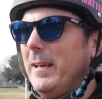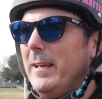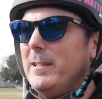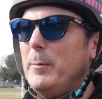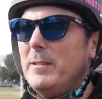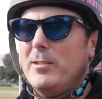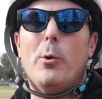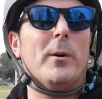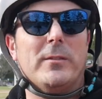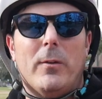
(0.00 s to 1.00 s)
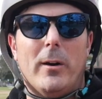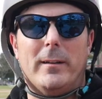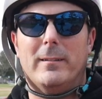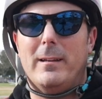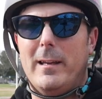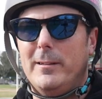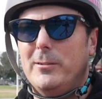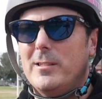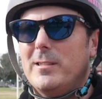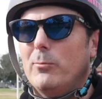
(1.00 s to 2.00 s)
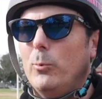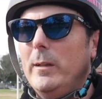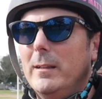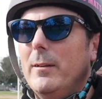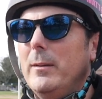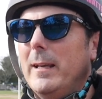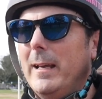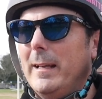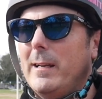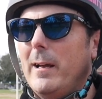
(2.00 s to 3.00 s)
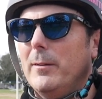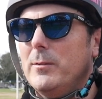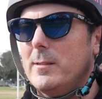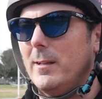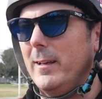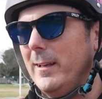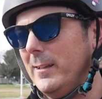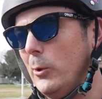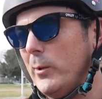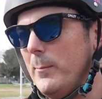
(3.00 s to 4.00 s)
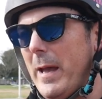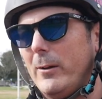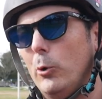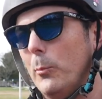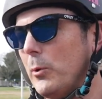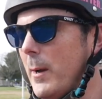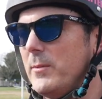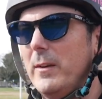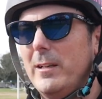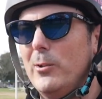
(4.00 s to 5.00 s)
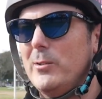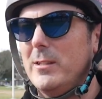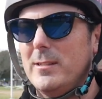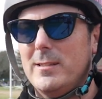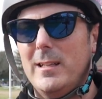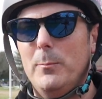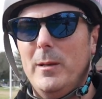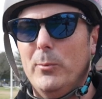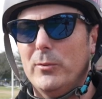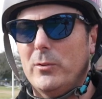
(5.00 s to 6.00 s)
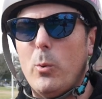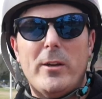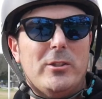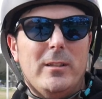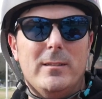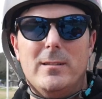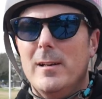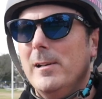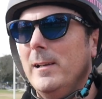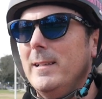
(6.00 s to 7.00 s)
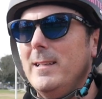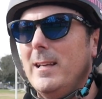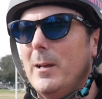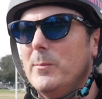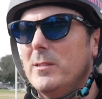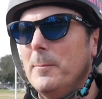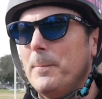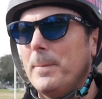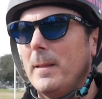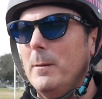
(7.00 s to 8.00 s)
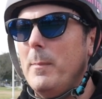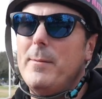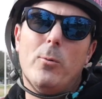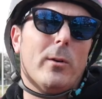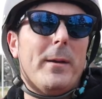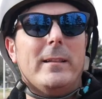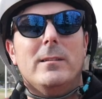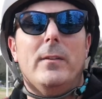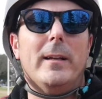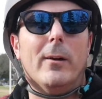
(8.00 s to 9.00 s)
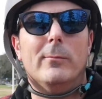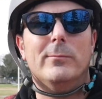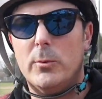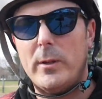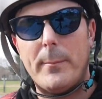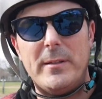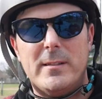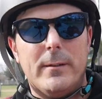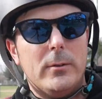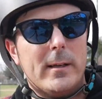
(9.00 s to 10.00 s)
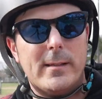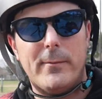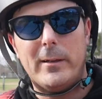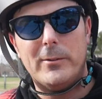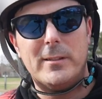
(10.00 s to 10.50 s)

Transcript: it's been so much fun. And just reliving it and kind of just like looking back on old props videos and just seeing people's questions and DMs made me want to make this video. So with that being said, if you guys have any other